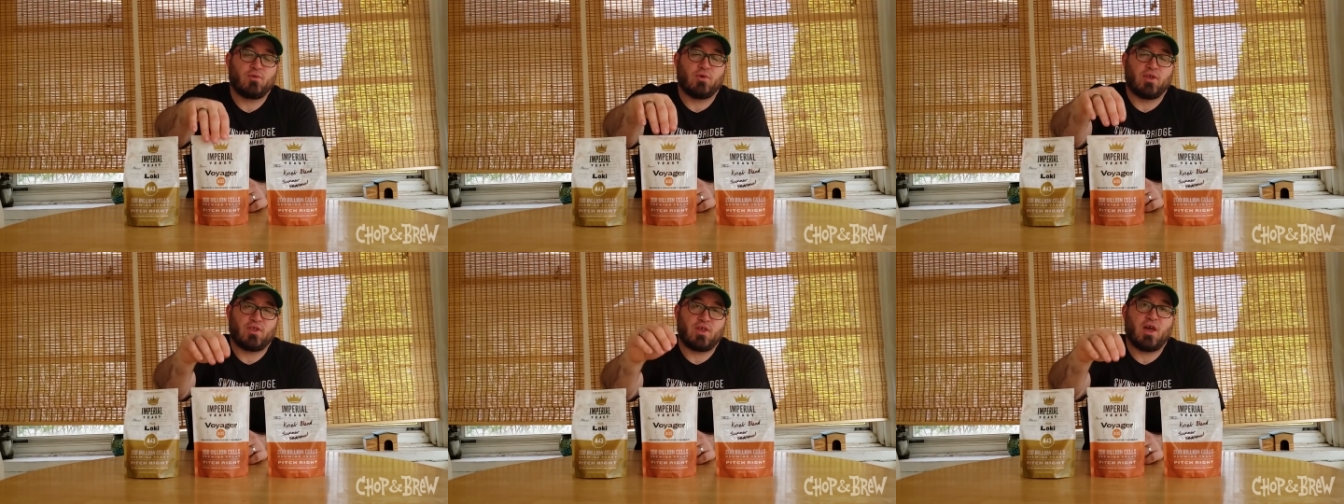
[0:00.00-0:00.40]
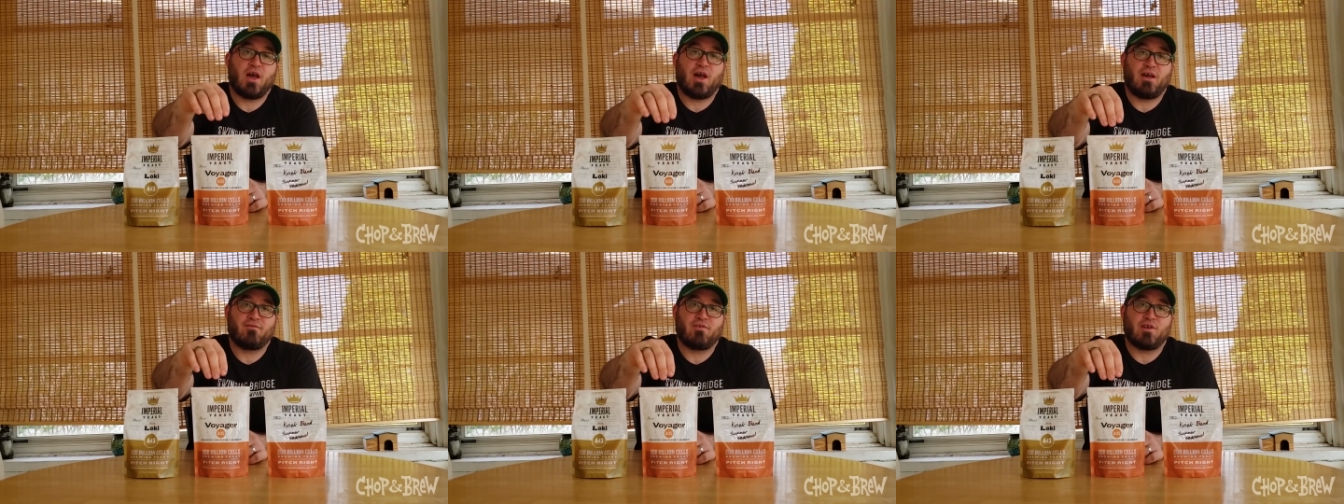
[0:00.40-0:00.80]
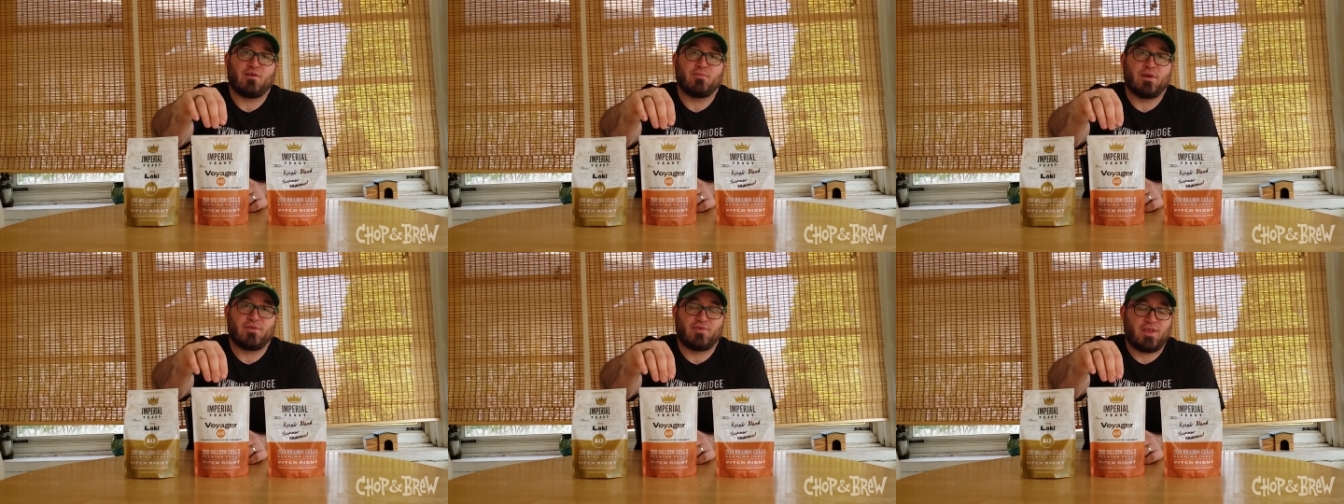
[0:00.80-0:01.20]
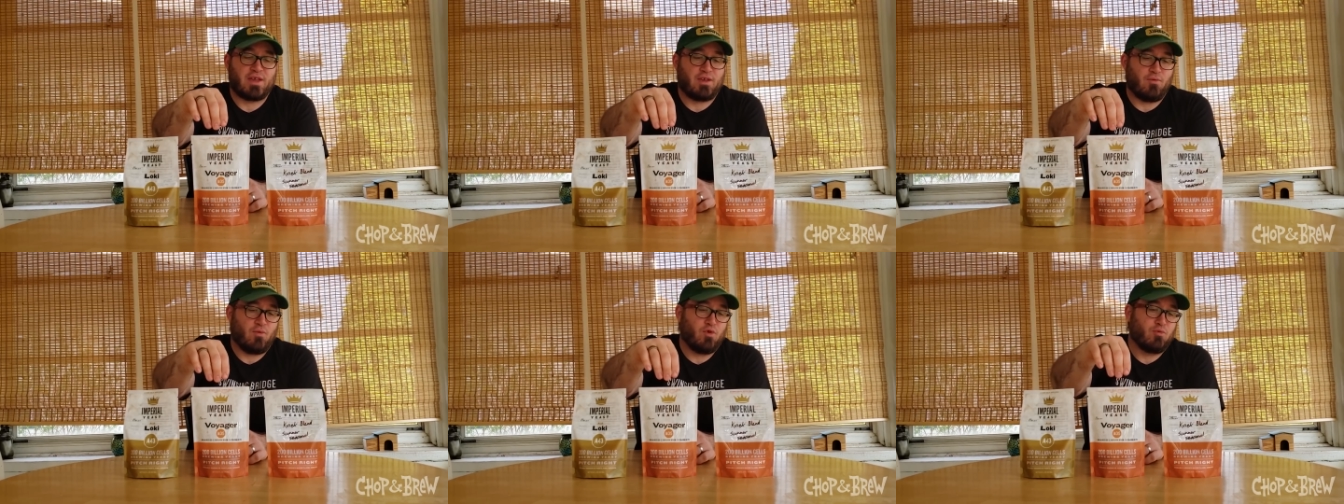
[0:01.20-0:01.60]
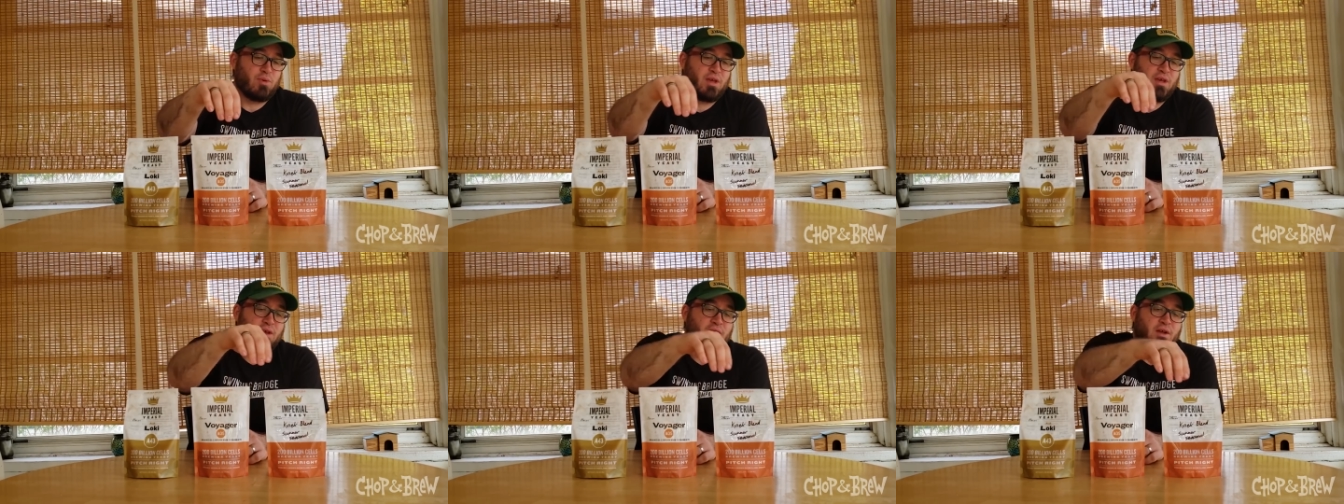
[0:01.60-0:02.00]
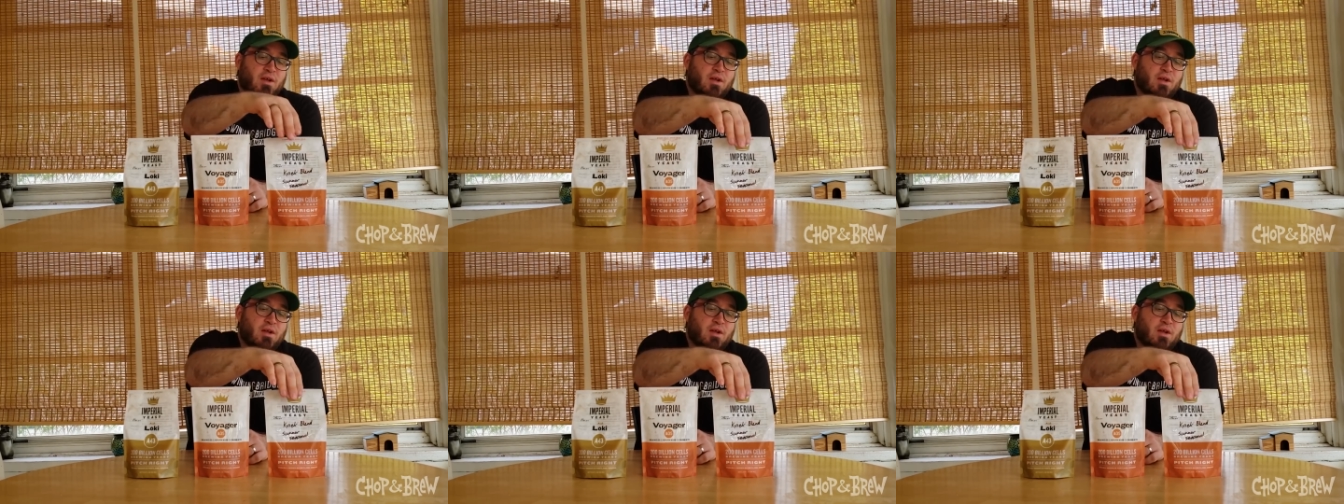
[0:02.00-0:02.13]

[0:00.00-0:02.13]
which I very much think it will be.